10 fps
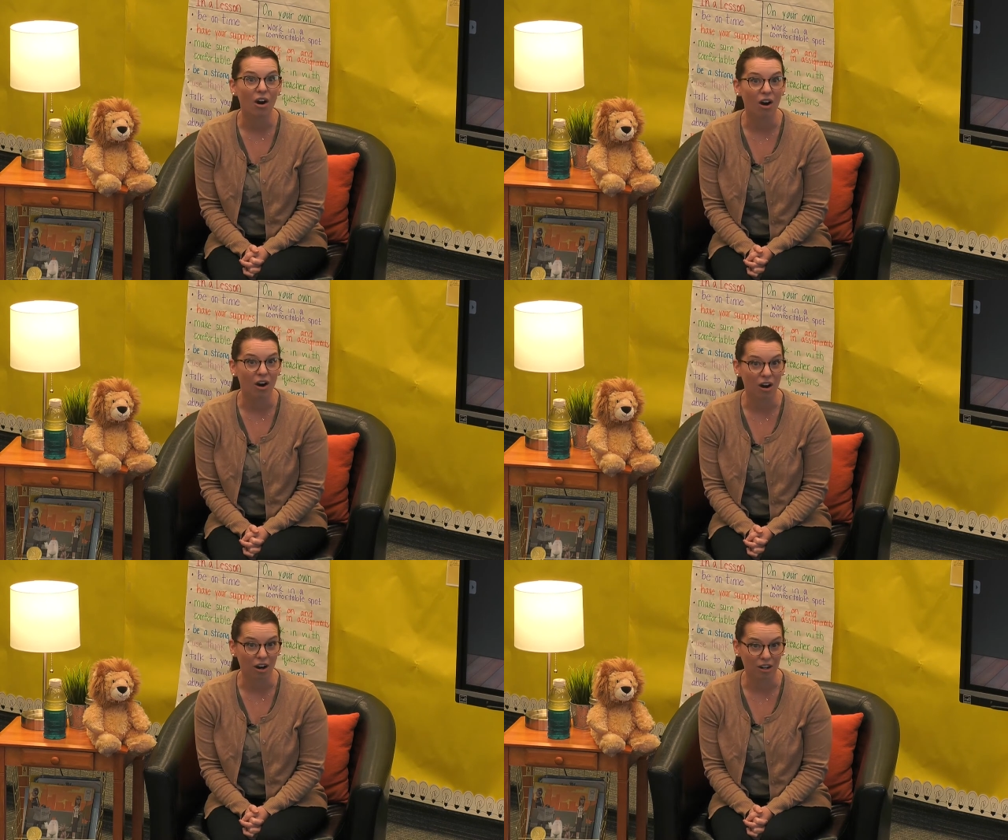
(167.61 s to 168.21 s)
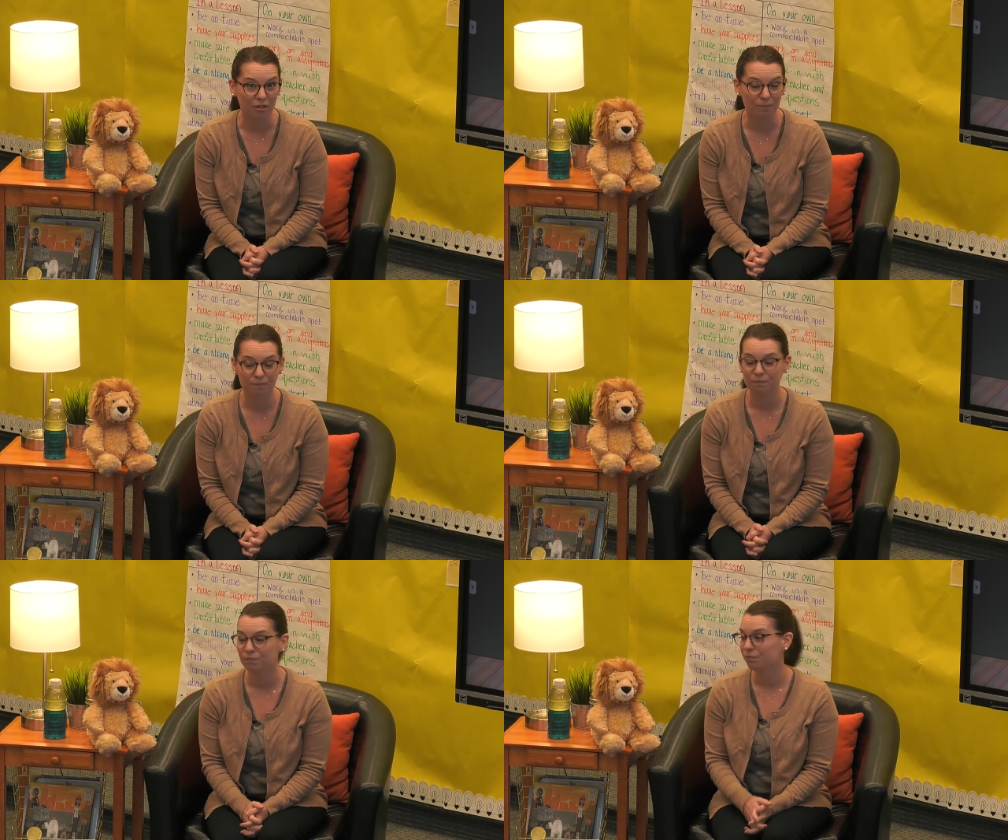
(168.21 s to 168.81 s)
are
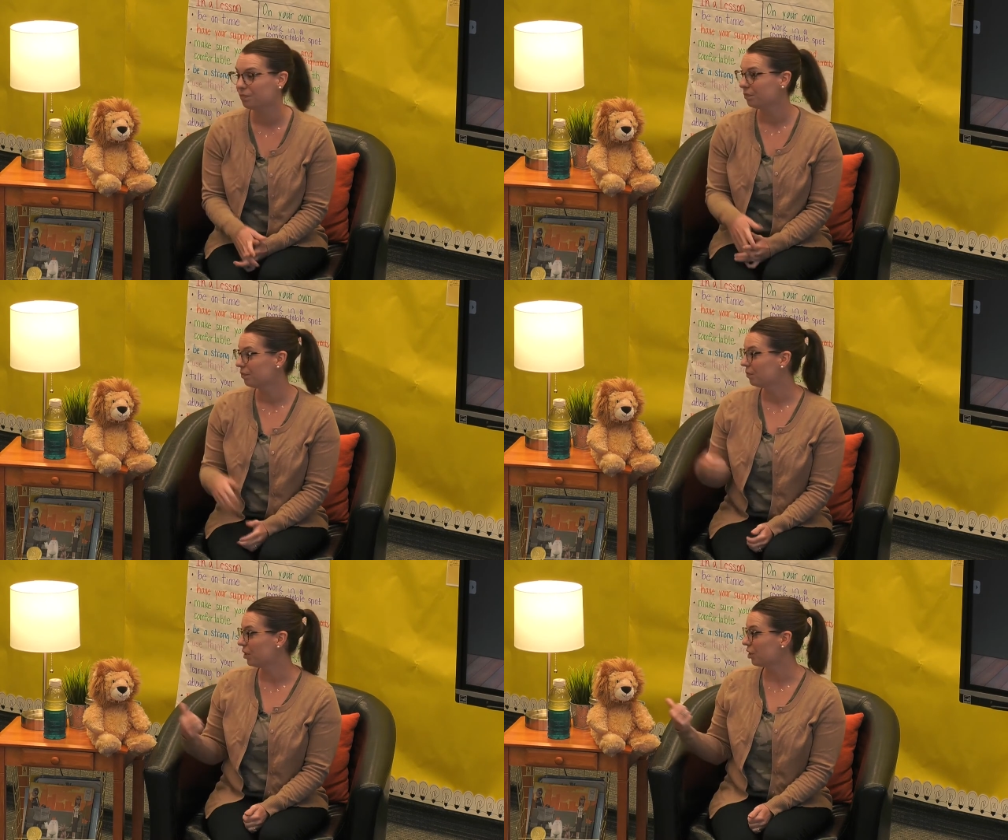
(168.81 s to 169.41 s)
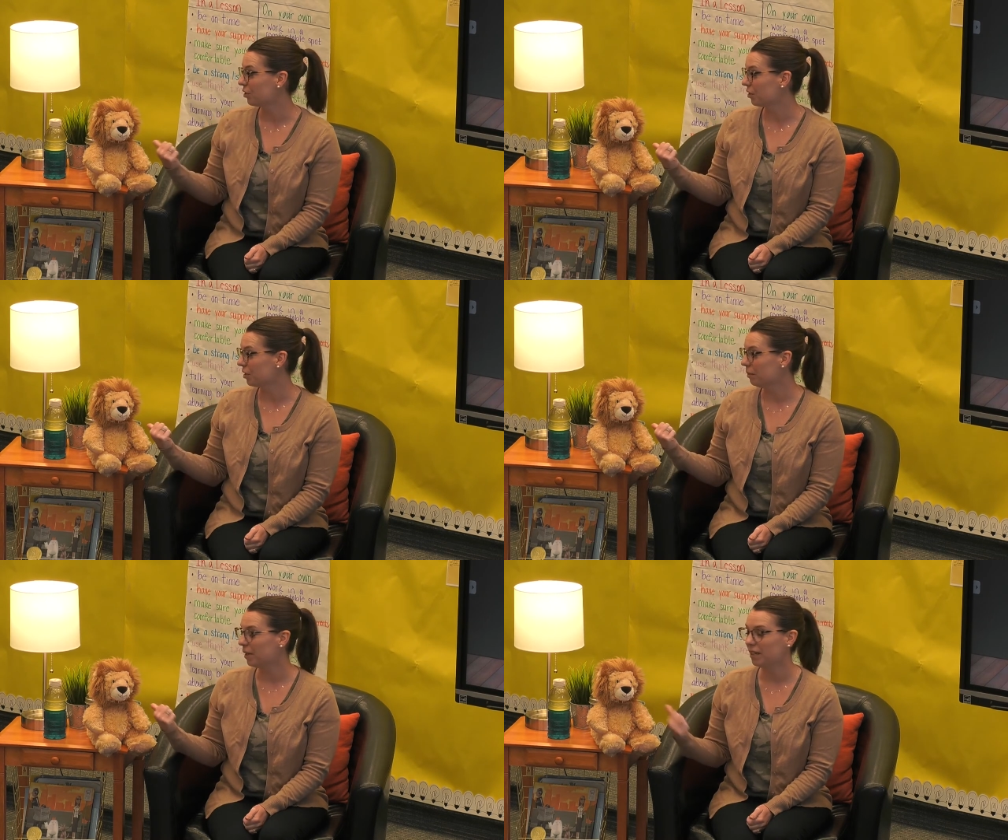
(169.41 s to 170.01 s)
your
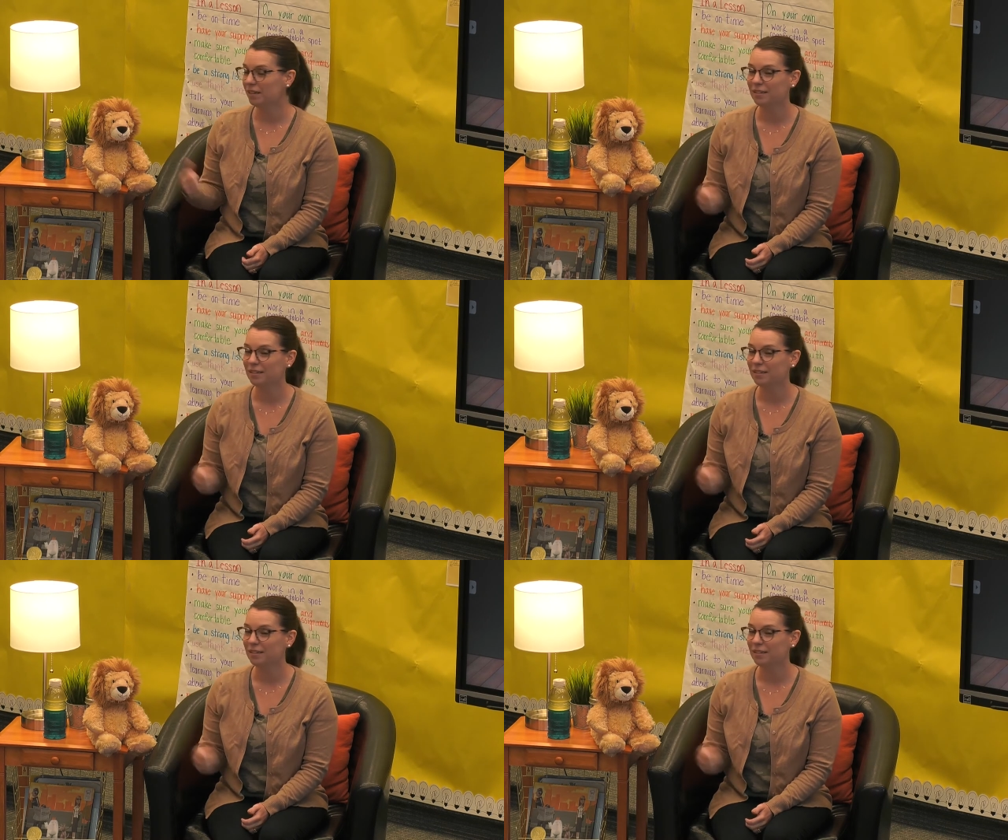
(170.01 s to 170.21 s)
learning buddy